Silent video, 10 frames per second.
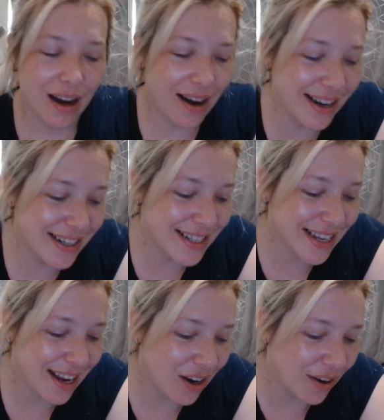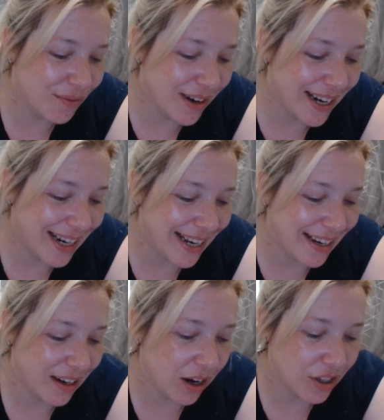just get like
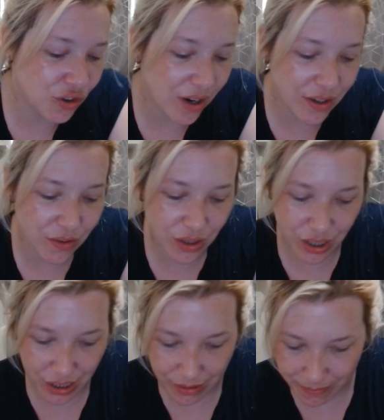really, I try not to